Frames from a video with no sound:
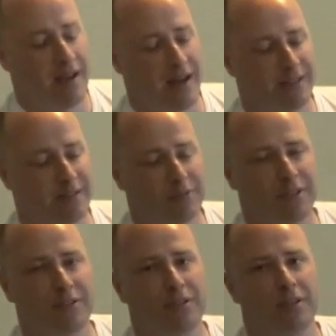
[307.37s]
I
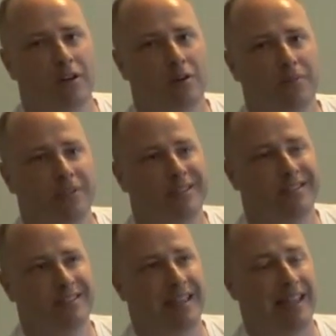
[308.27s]
typically do your
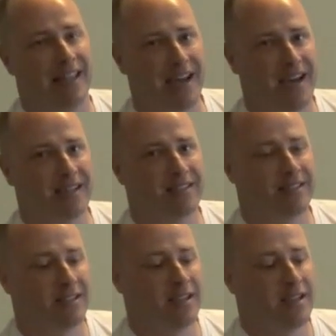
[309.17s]
carpets
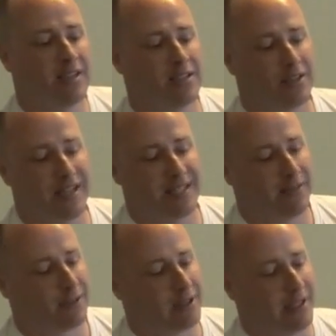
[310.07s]
last. So that's
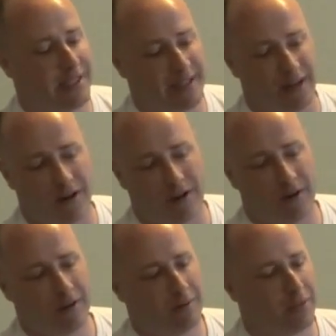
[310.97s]
after cleaning
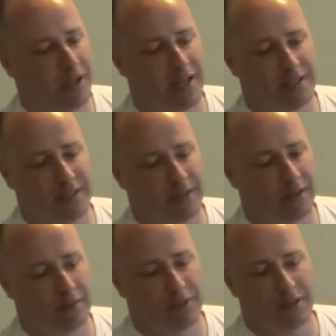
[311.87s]
all the plastic,
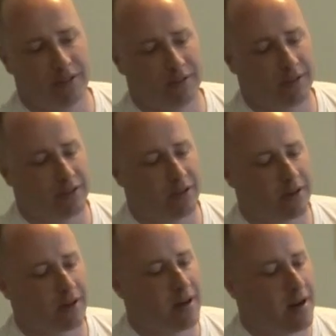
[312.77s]
all the material in the
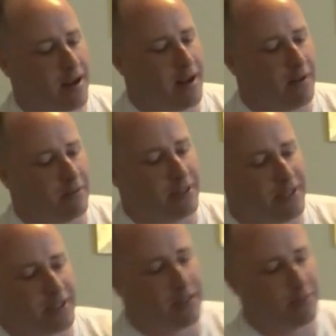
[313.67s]
car. When
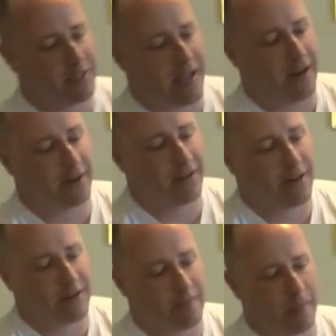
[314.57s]
this comes out of
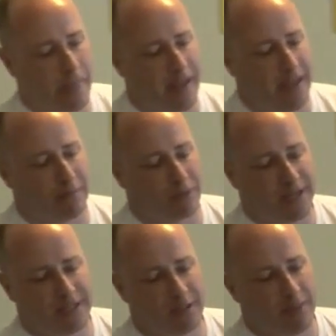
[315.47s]
there, it
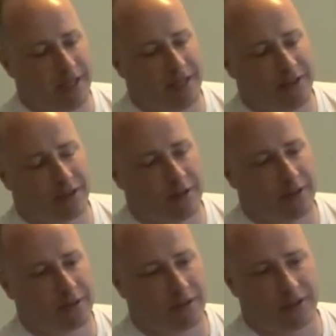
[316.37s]
breaks up any
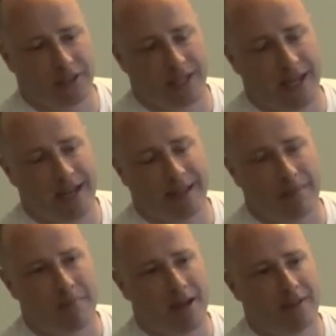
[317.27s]
dirt or sand
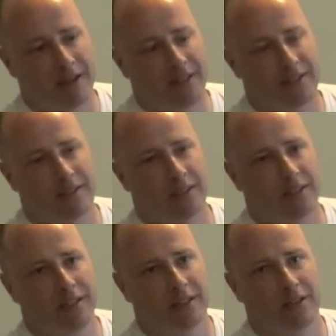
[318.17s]
that may have got
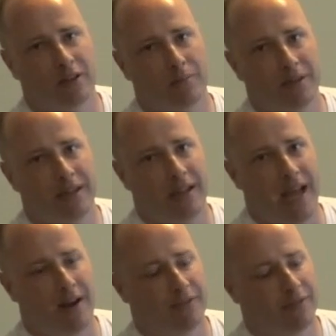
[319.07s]
stuck in the carpet
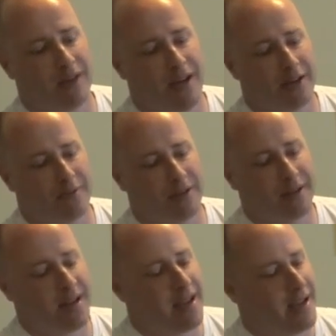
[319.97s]
after
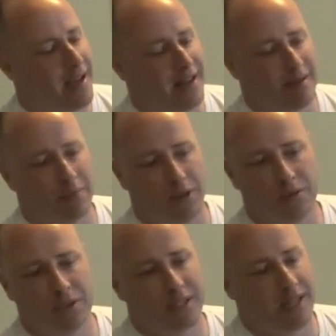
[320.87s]
vacuuming, and it
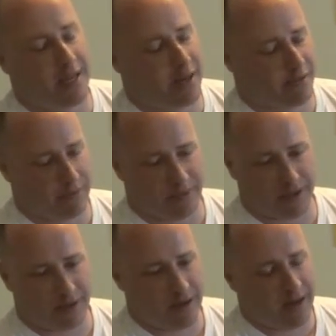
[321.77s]
blows it
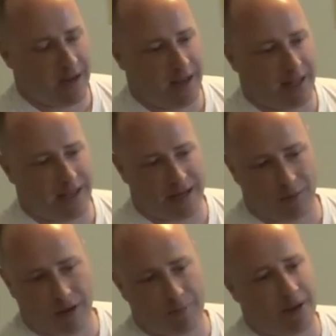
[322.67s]
everywhere. And then I
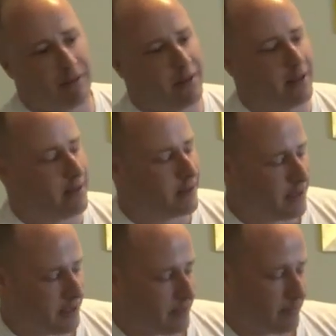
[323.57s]
gotta wipe everything down
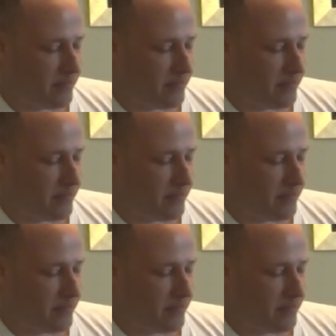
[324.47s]
again.